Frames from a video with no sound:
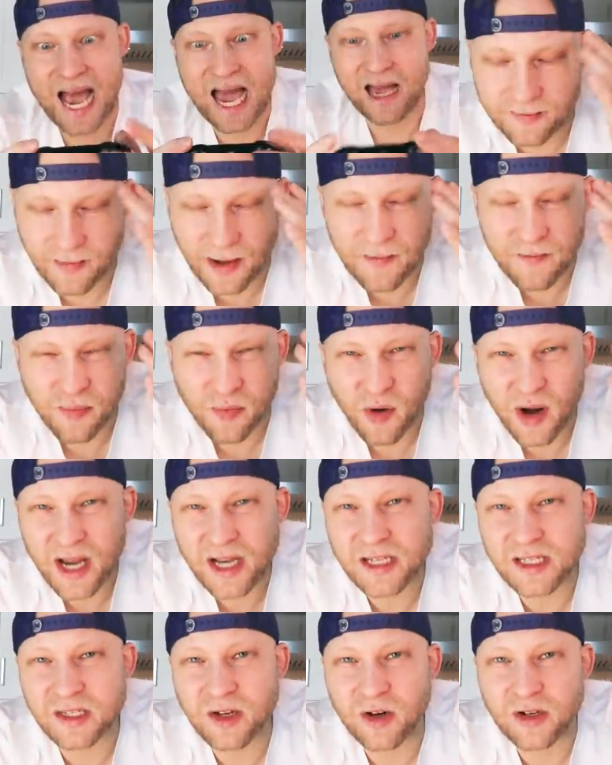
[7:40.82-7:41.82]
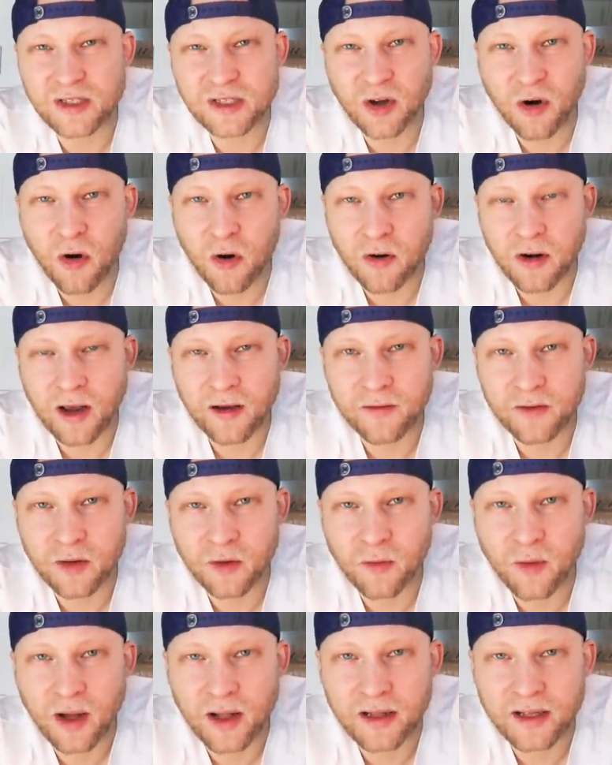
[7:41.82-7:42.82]
my brain starts to hurt after
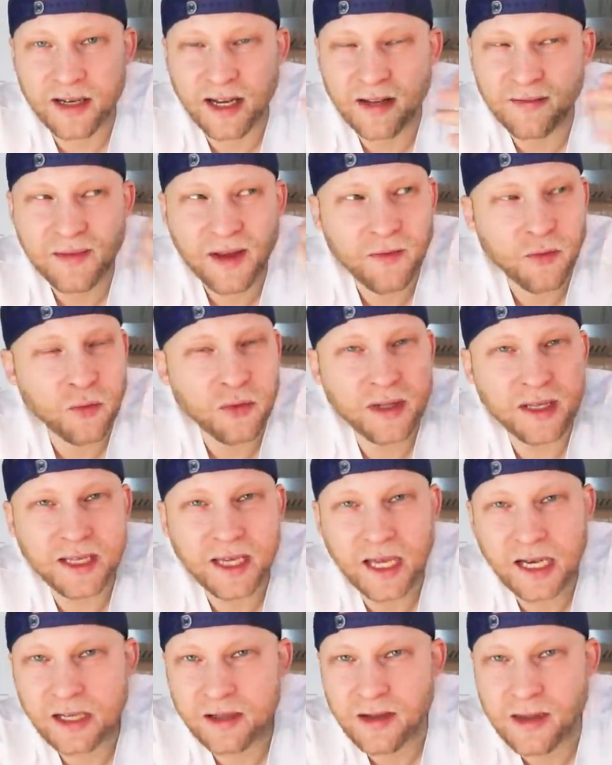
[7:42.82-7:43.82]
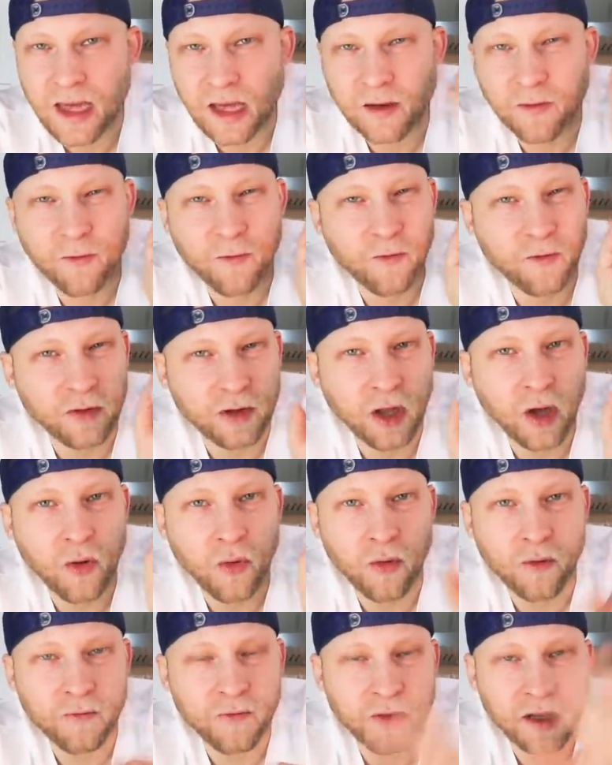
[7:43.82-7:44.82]
a while, and I never really get into that
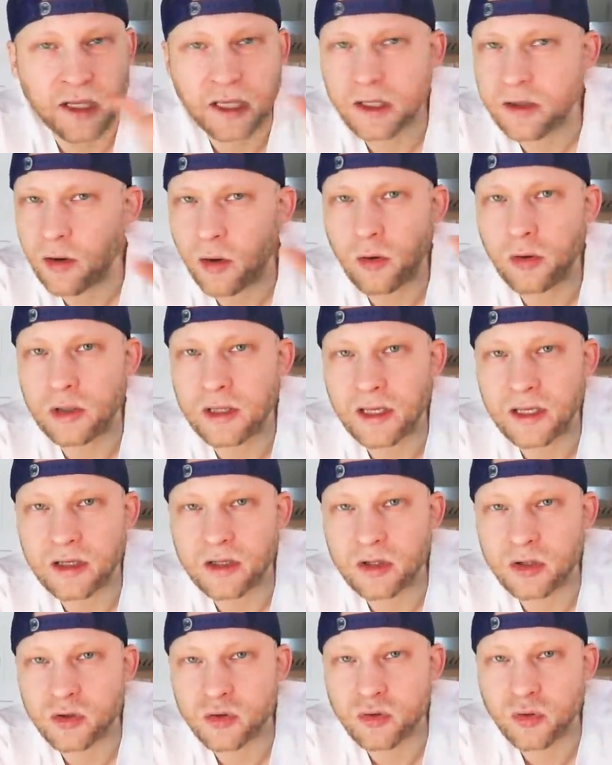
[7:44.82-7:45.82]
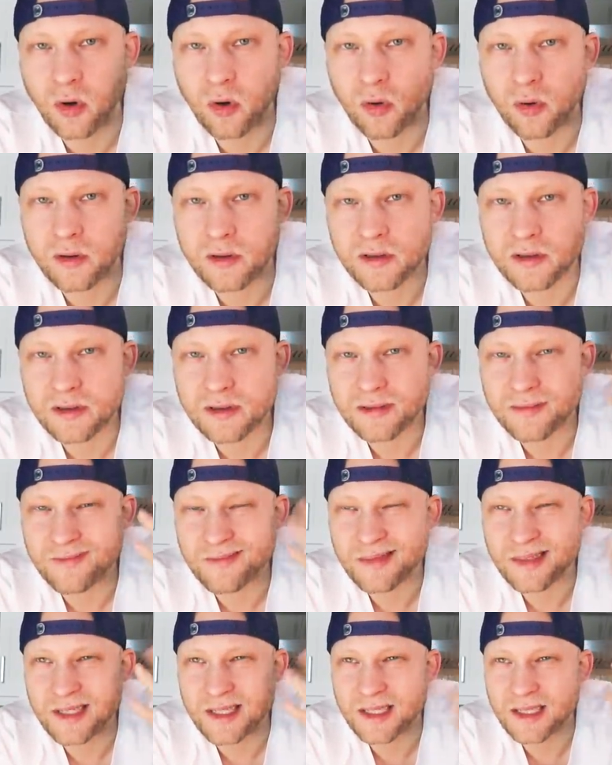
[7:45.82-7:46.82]
flow of feeling totally in control.
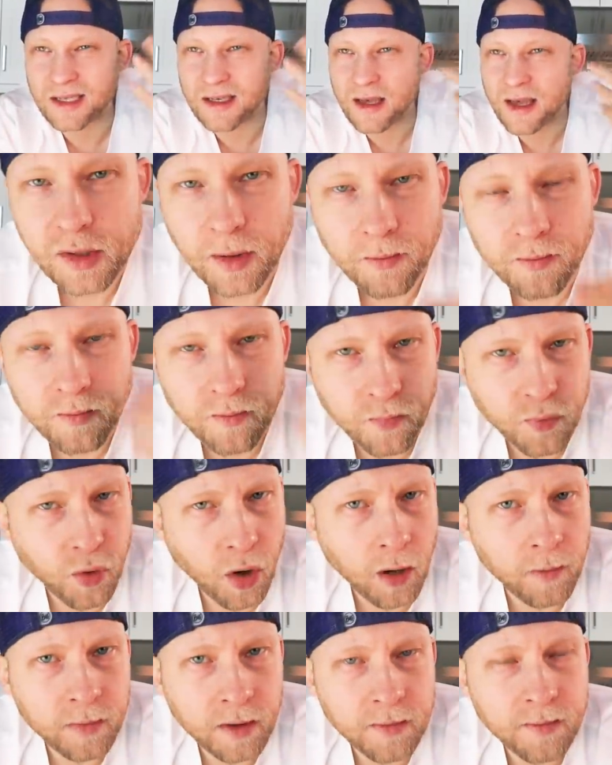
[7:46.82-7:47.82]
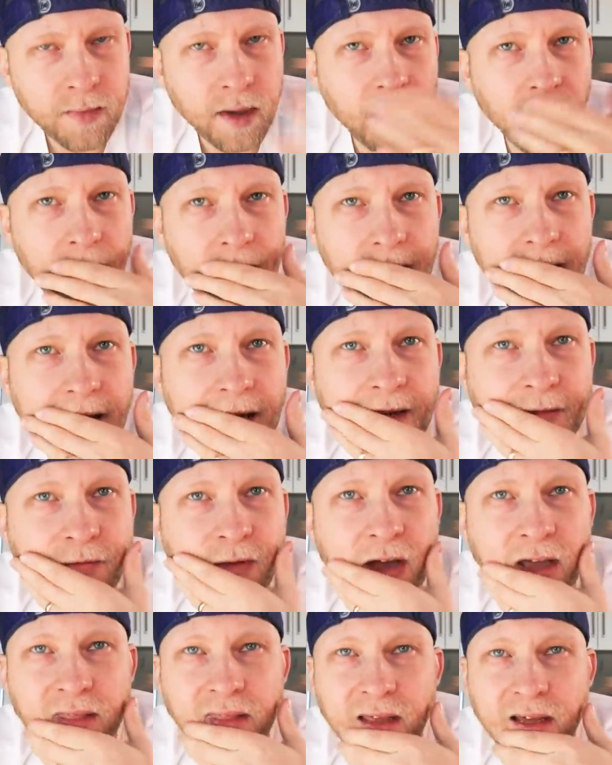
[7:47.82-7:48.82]
Generally, when there's a problem, I
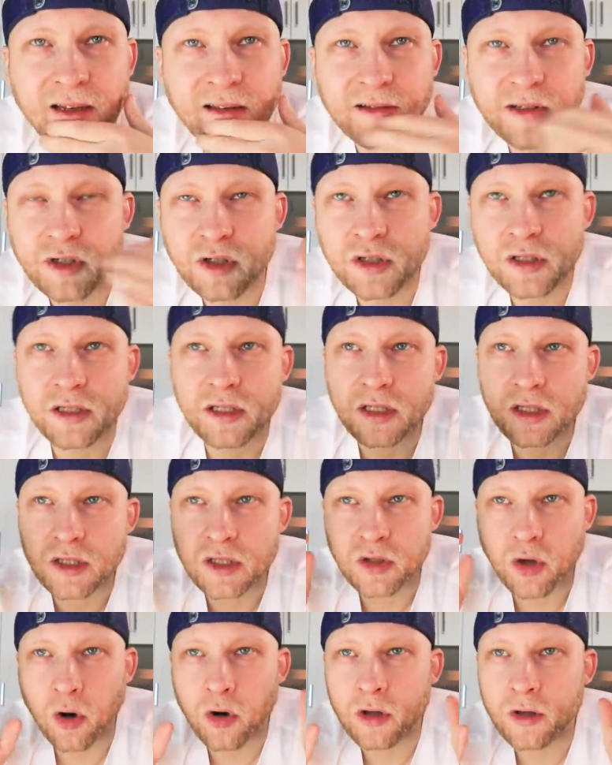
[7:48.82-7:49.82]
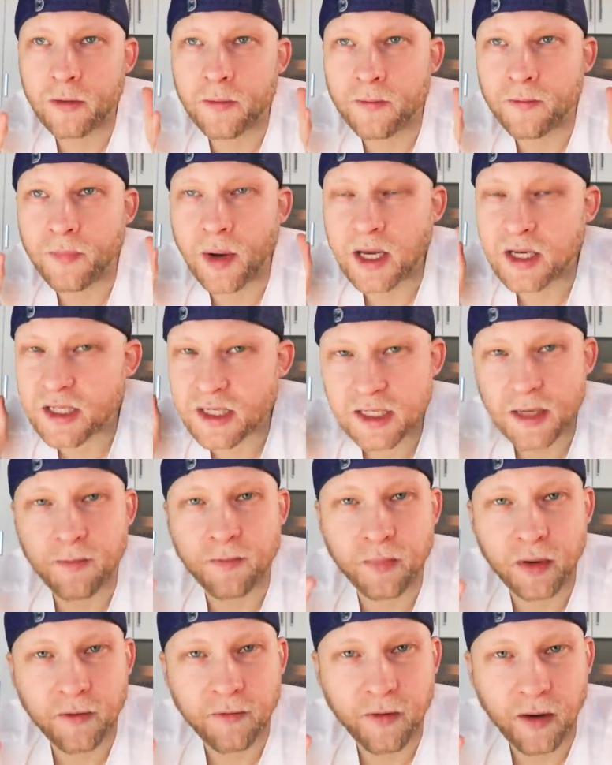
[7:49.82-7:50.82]
find that just start by
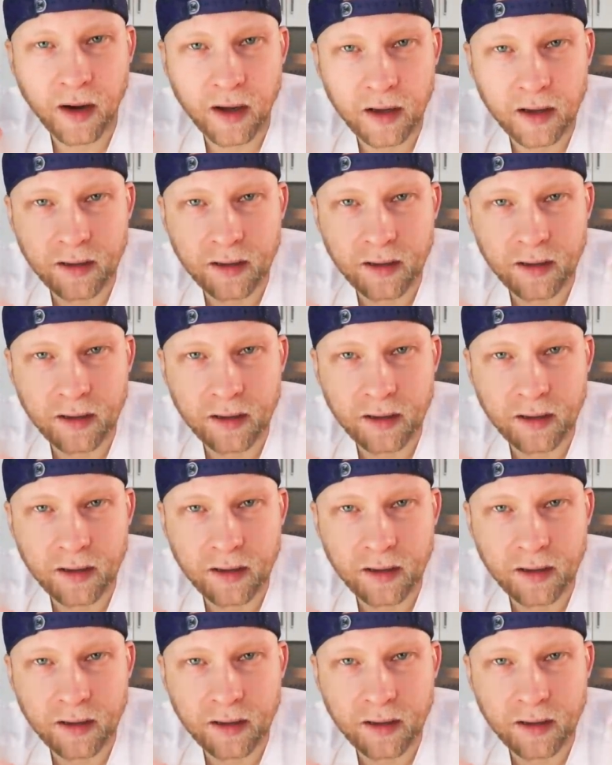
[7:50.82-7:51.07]
simplifying.